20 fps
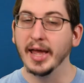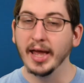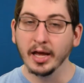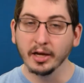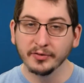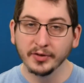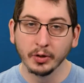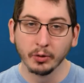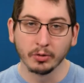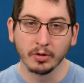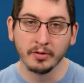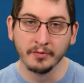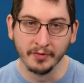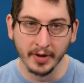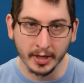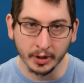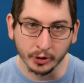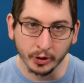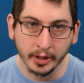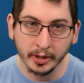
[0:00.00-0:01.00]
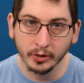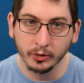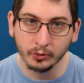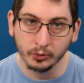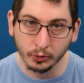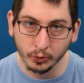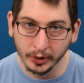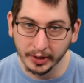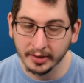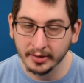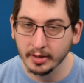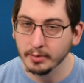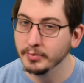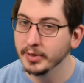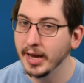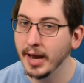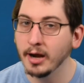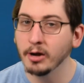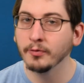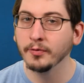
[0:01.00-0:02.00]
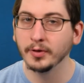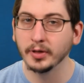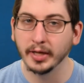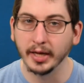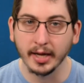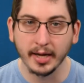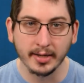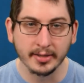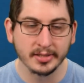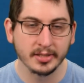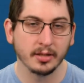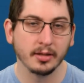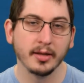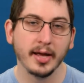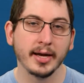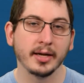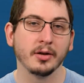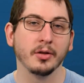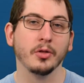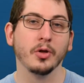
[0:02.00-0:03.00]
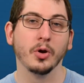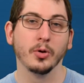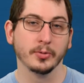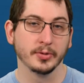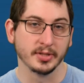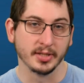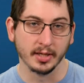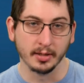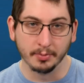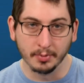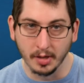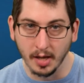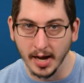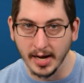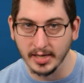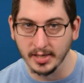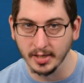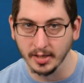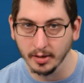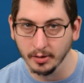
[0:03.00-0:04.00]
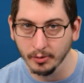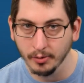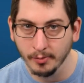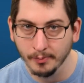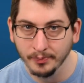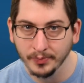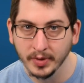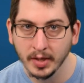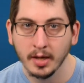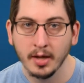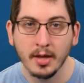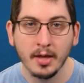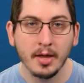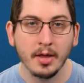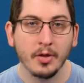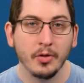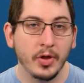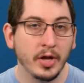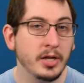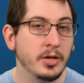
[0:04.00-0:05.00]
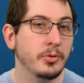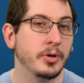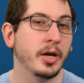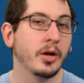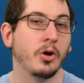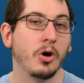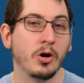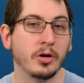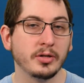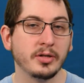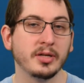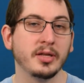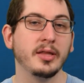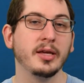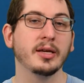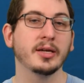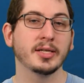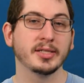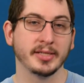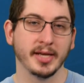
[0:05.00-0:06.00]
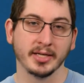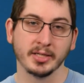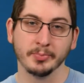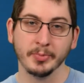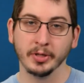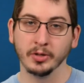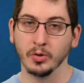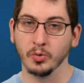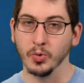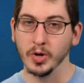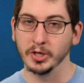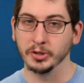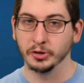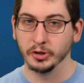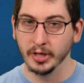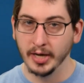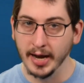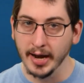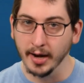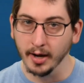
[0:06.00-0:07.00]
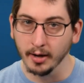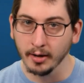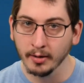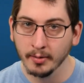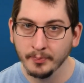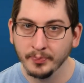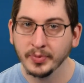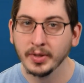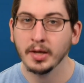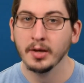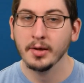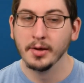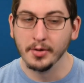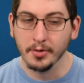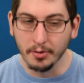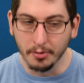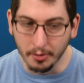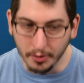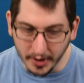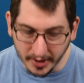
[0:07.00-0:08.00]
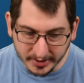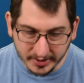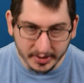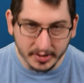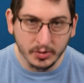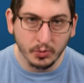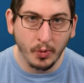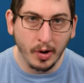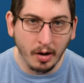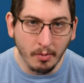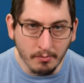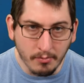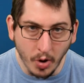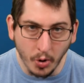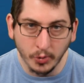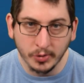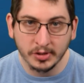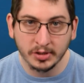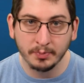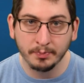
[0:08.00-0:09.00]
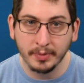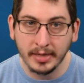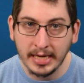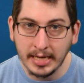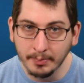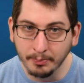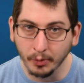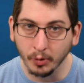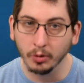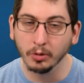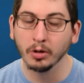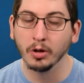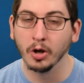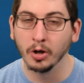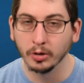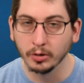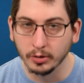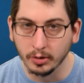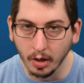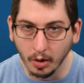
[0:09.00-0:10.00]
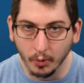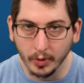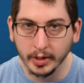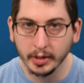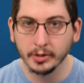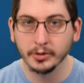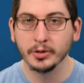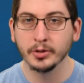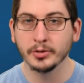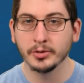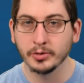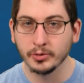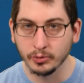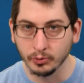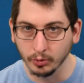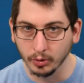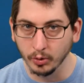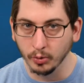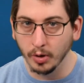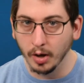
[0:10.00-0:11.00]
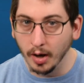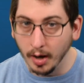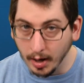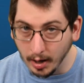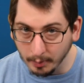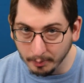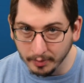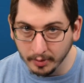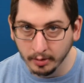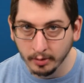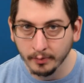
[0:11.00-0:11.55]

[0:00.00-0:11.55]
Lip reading: If you're a veteran, read them carefully and select those that apply to you. Then you get on to the assessment questionnaire. This is where most people are going to screw up.